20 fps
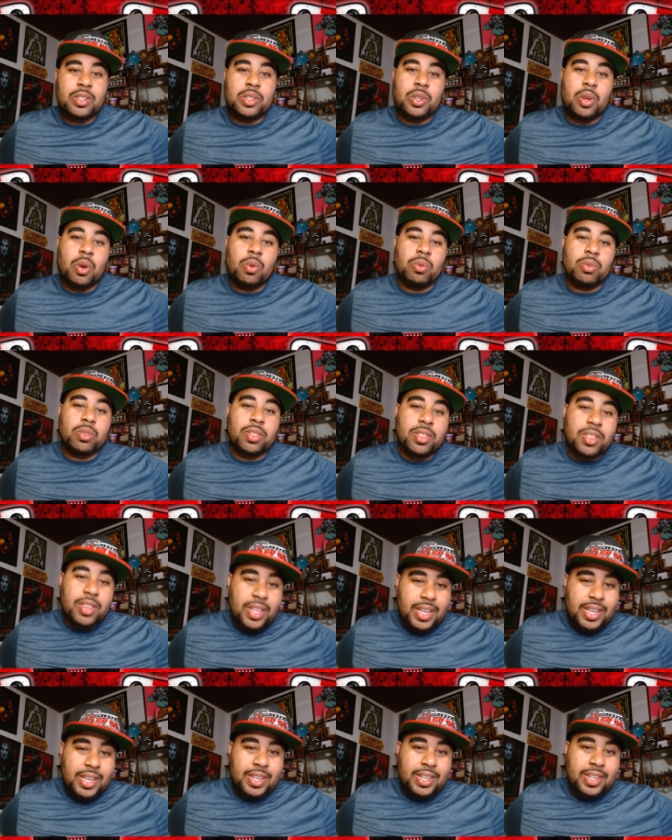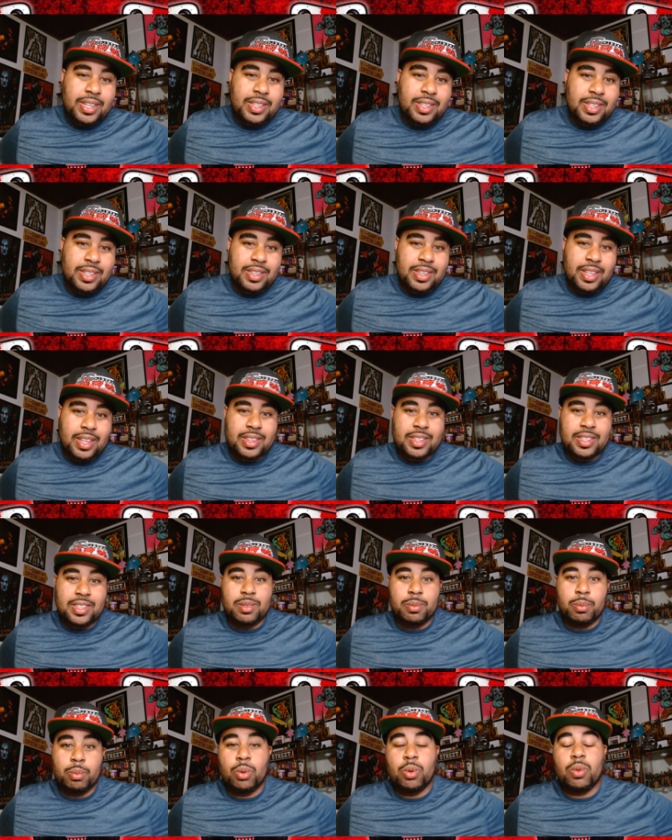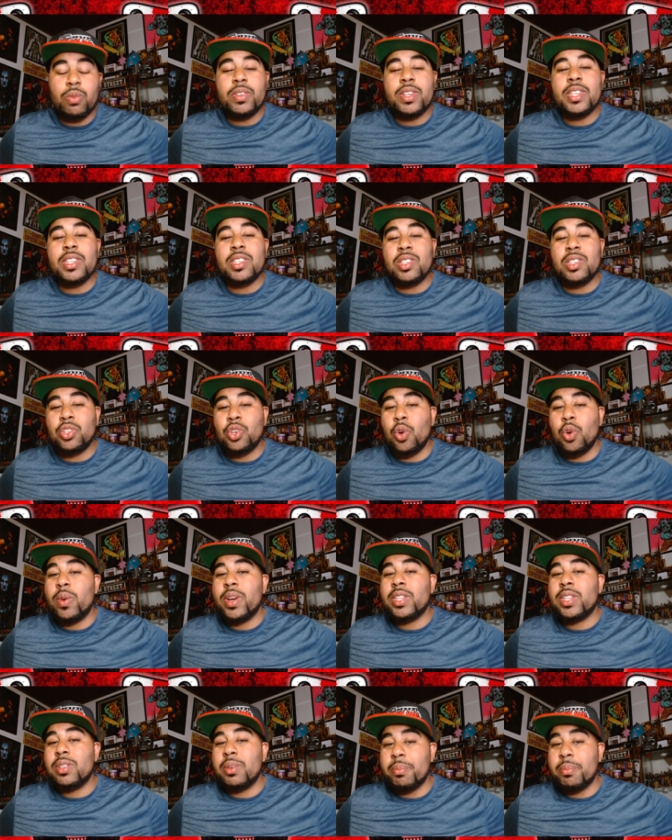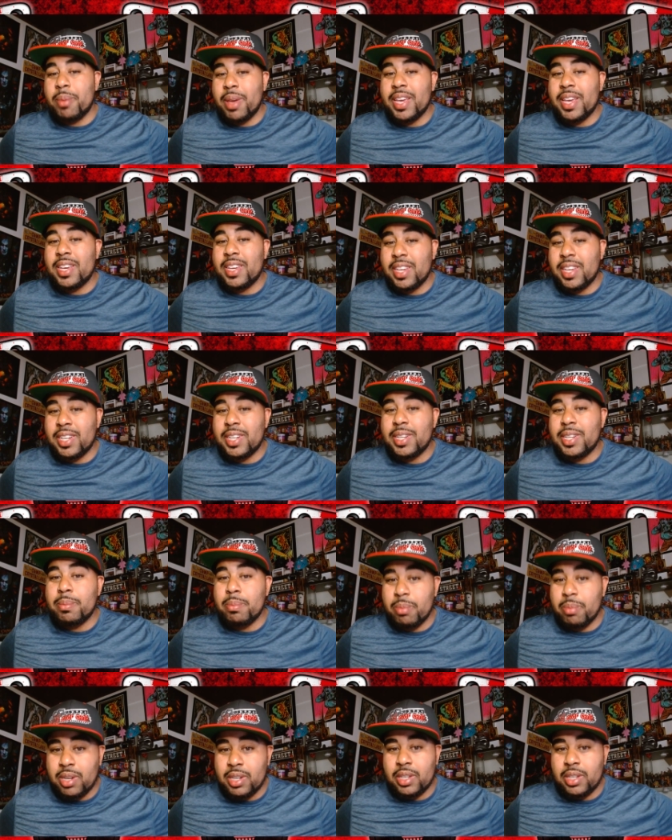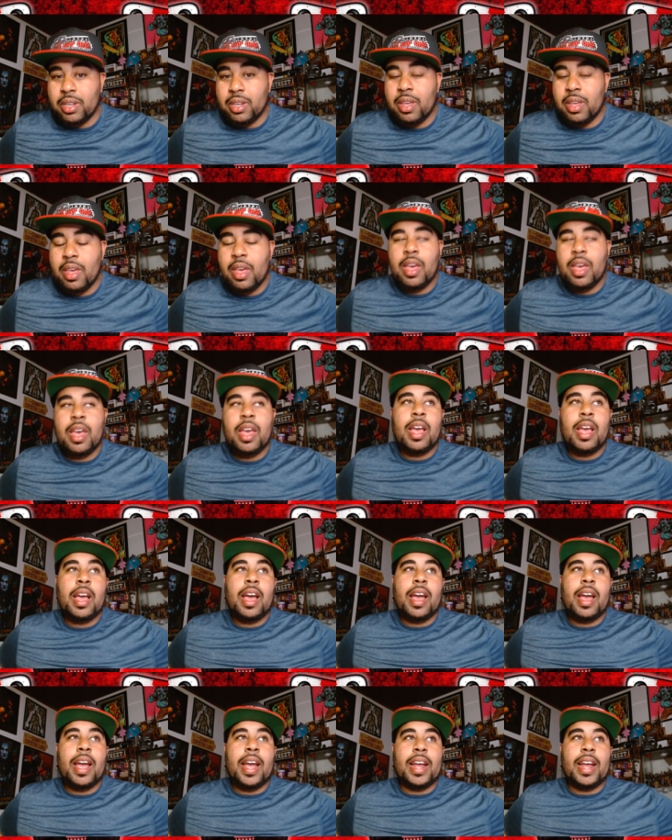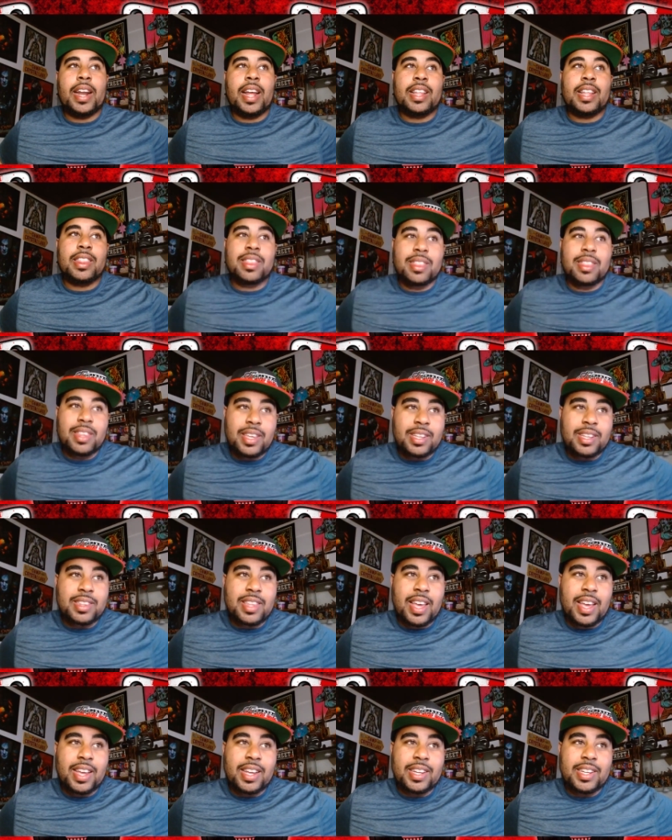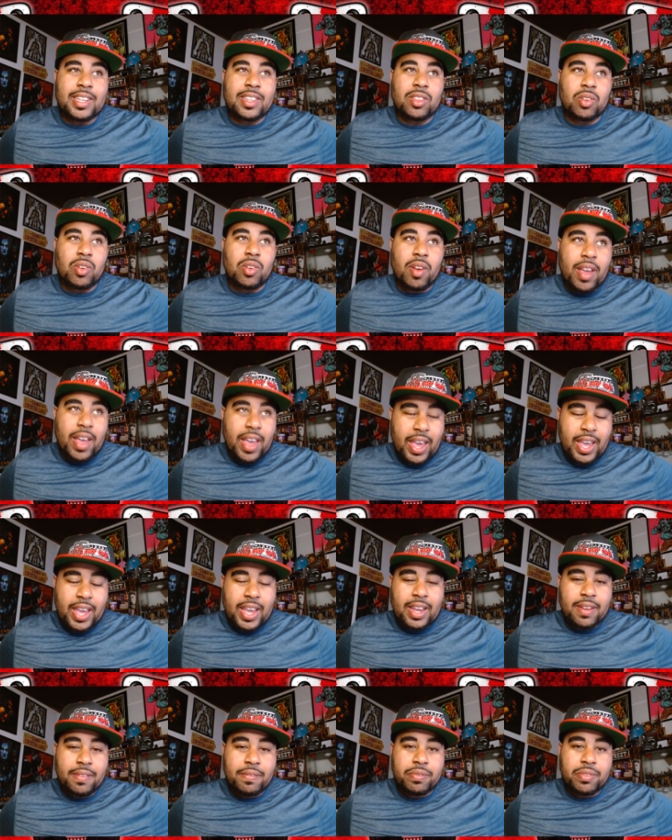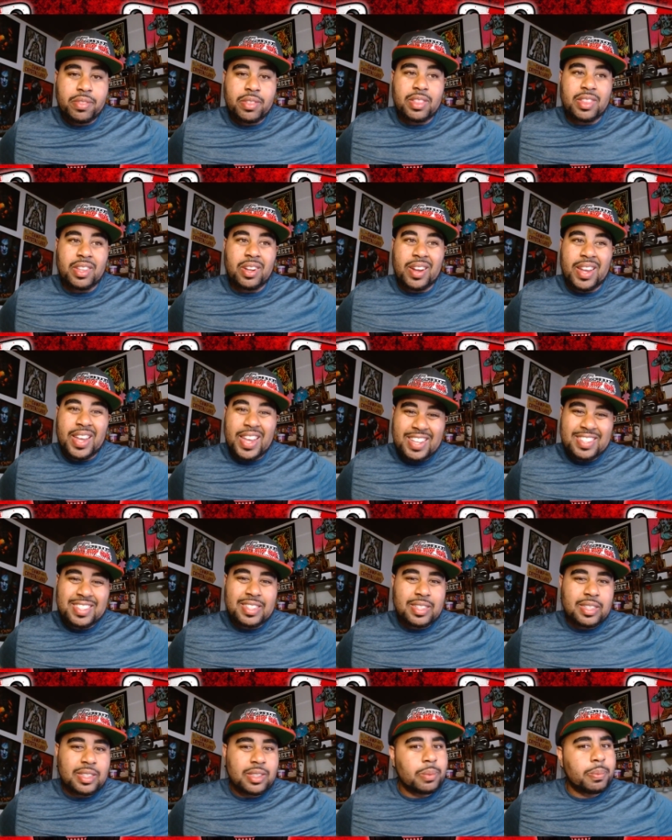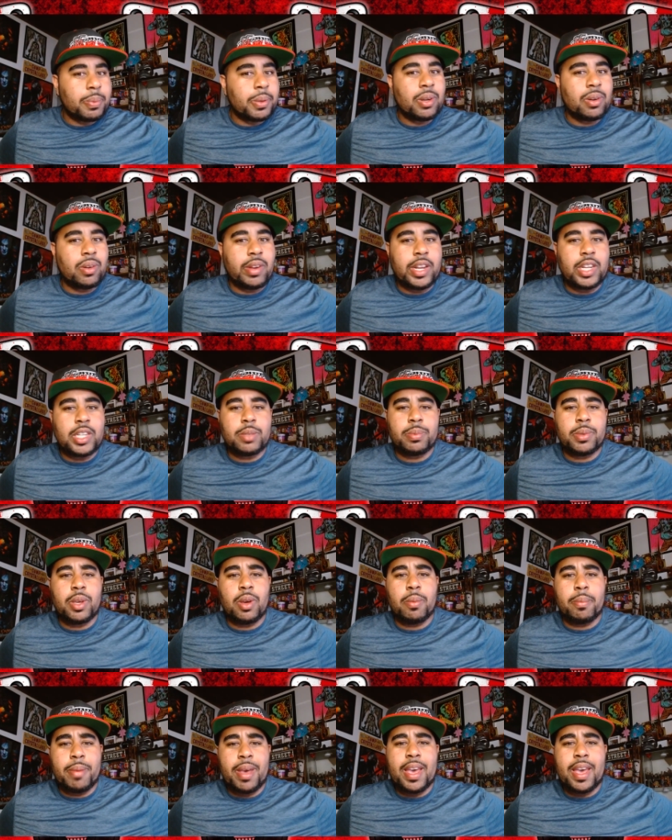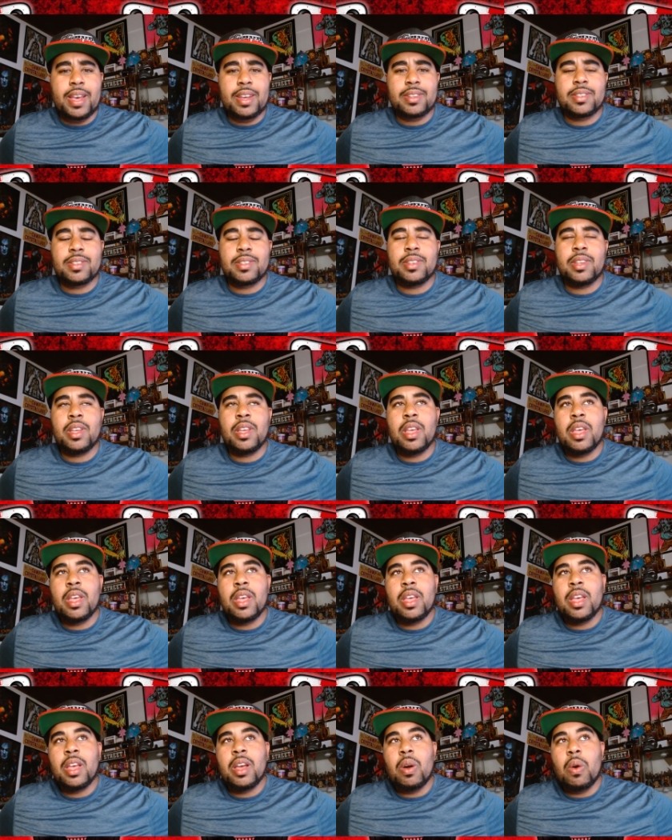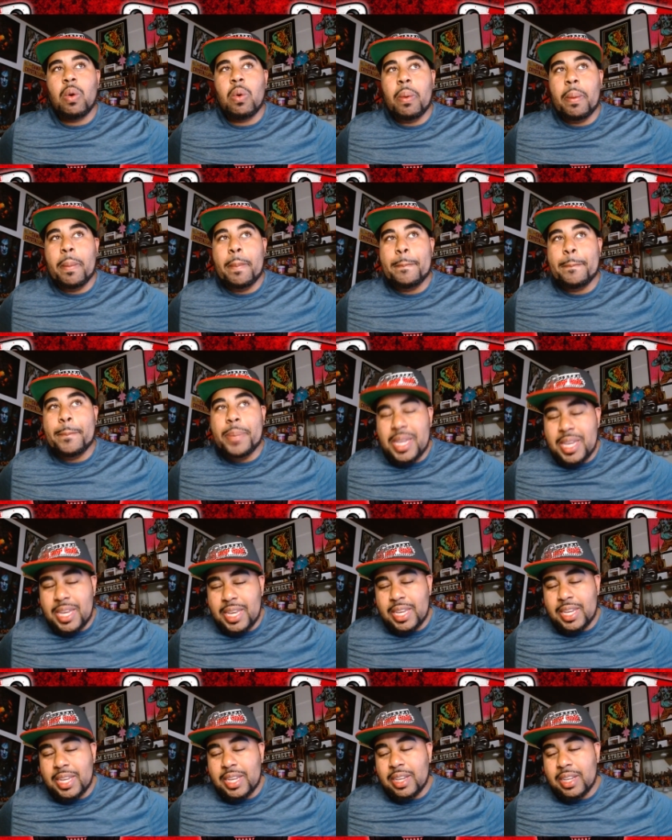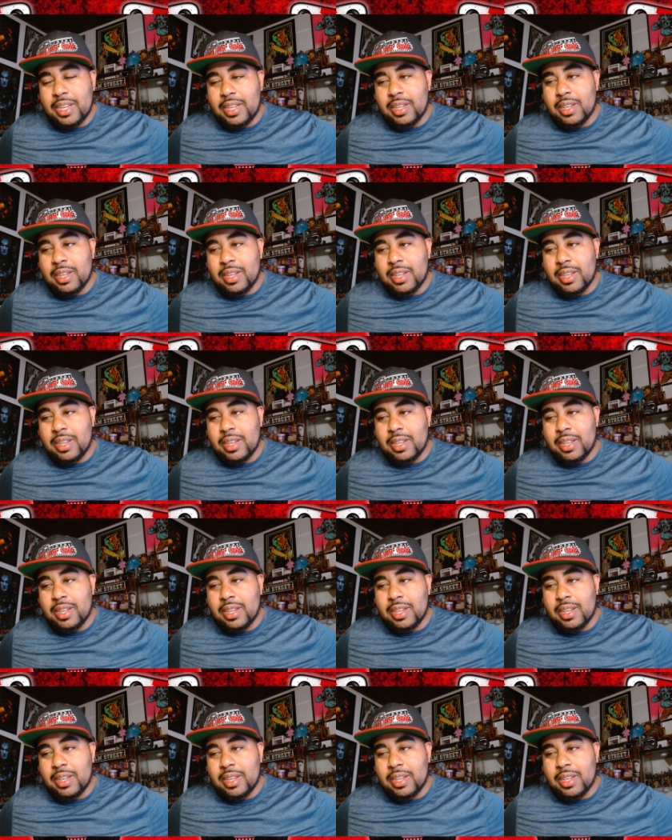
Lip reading: don't think that this movie is going to make any money. And I think that either A, they're hesitant to put it on HBO Max, or B,